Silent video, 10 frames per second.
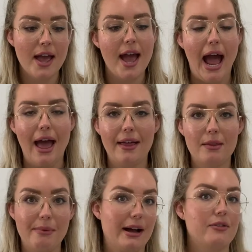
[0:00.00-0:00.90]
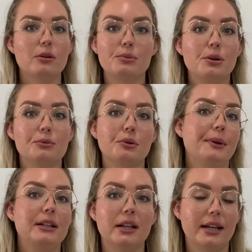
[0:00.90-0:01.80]
and the back of the board will
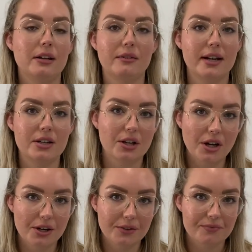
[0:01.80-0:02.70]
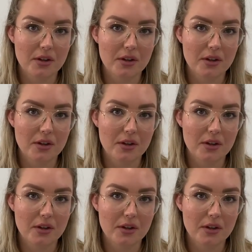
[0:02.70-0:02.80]
be clean and ready to go.